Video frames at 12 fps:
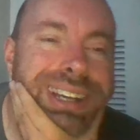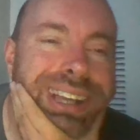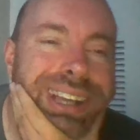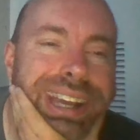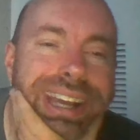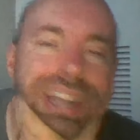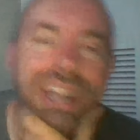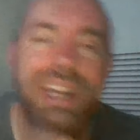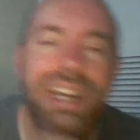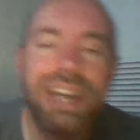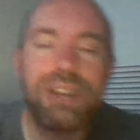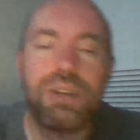I
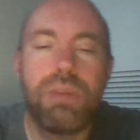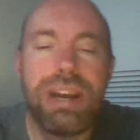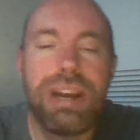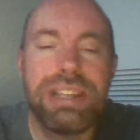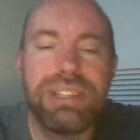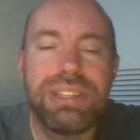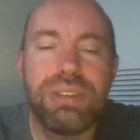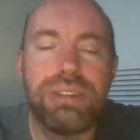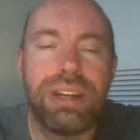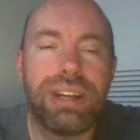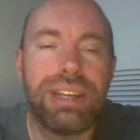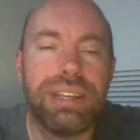don't know why it's so
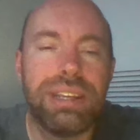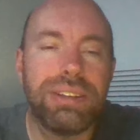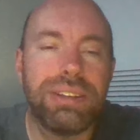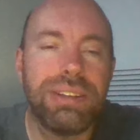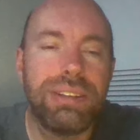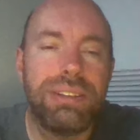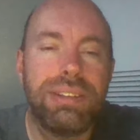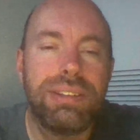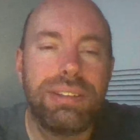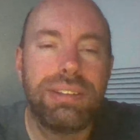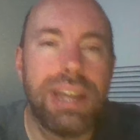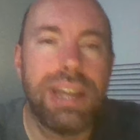dark either.
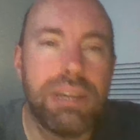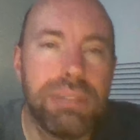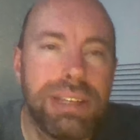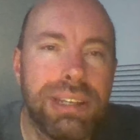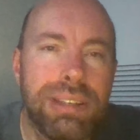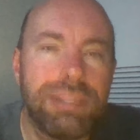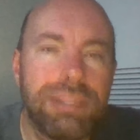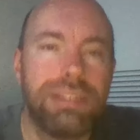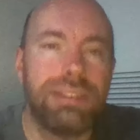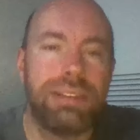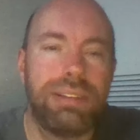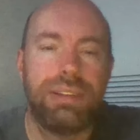I mean,
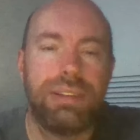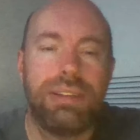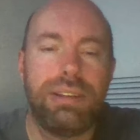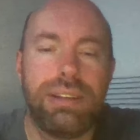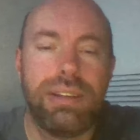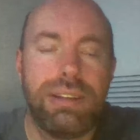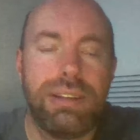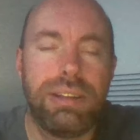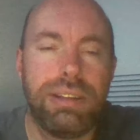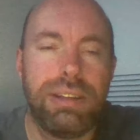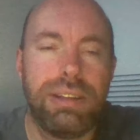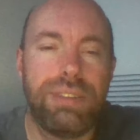
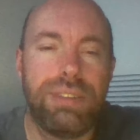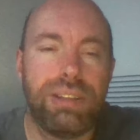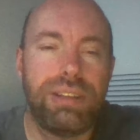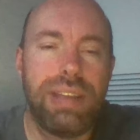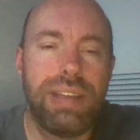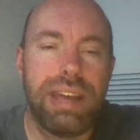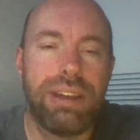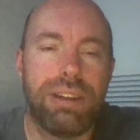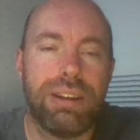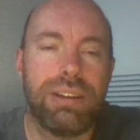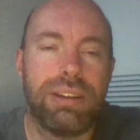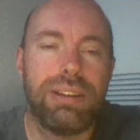if you look at
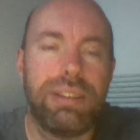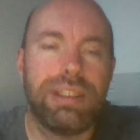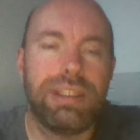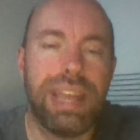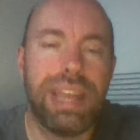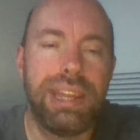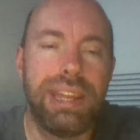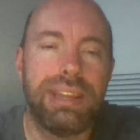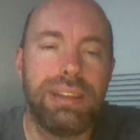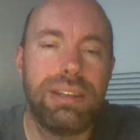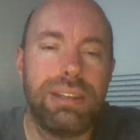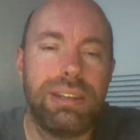our gain,